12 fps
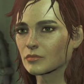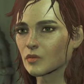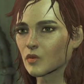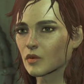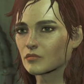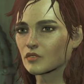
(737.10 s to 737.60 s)

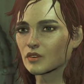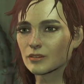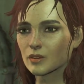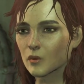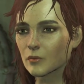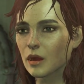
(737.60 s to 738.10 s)
What if this
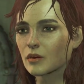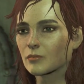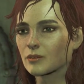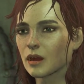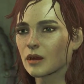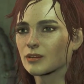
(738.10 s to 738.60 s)
opens me
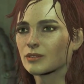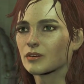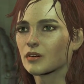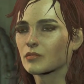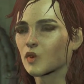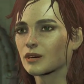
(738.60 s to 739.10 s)
eyes and I
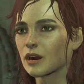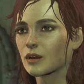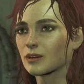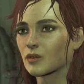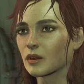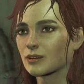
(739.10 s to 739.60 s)
don't like
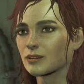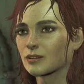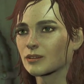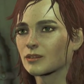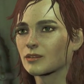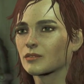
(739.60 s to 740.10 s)
what I
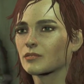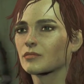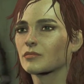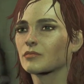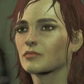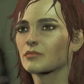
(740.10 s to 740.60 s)
see?
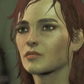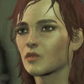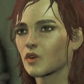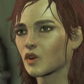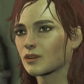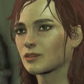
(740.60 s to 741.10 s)
There were
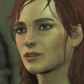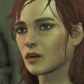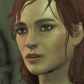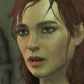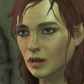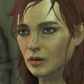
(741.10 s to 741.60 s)
reasons
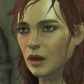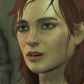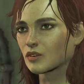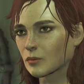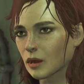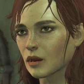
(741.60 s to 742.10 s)
I dulled the
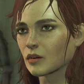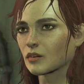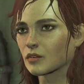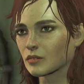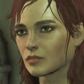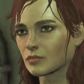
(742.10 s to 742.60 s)
pain.
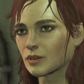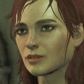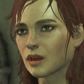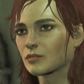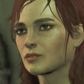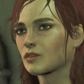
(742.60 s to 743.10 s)
Things I
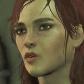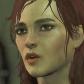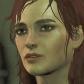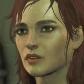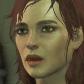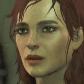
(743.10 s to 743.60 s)
didn't want to
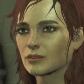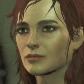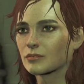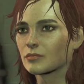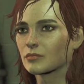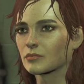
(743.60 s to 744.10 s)
face.
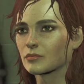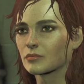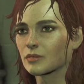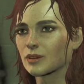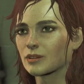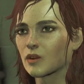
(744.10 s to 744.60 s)

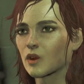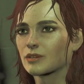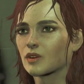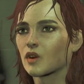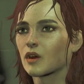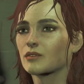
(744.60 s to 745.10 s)
Things I was
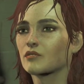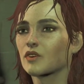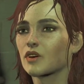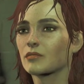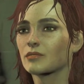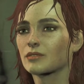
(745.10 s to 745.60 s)
trying to
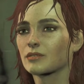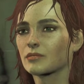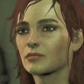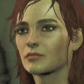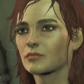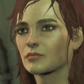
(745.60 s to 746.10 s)
forget.
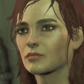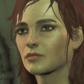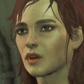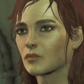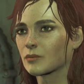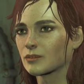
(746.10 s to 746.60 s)
I'd
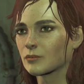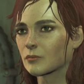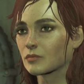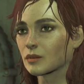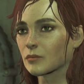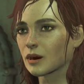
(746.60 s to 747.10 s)
rather be
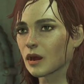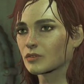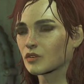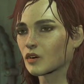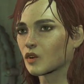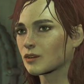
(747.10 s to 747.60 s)
spitting blood
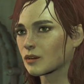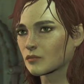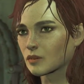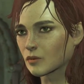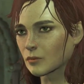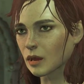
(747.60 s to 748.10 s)
than reliving
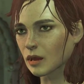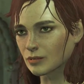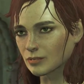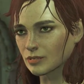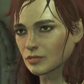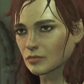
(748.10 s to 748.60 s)
the
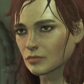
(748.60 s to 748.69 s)
past.